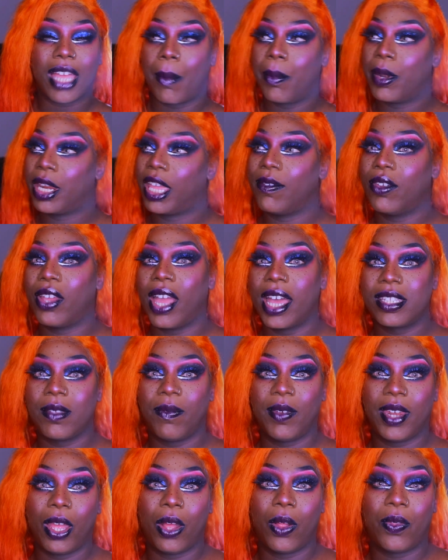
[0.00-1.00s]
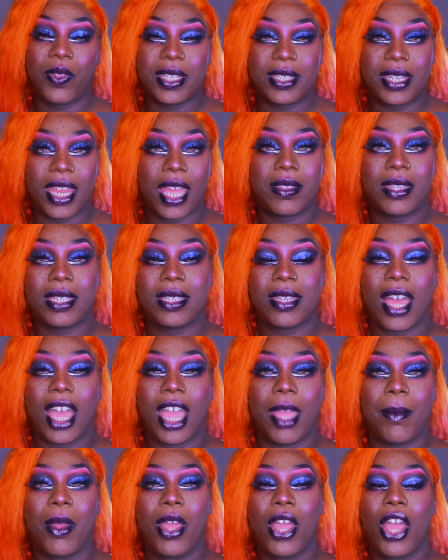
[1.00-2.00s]
I'm gonna give you guys a video this day at this
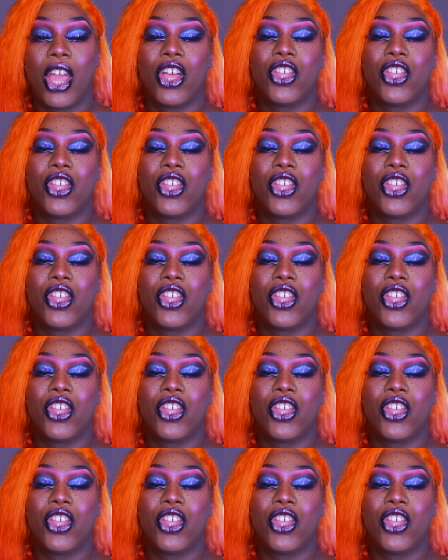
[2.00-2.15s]
time.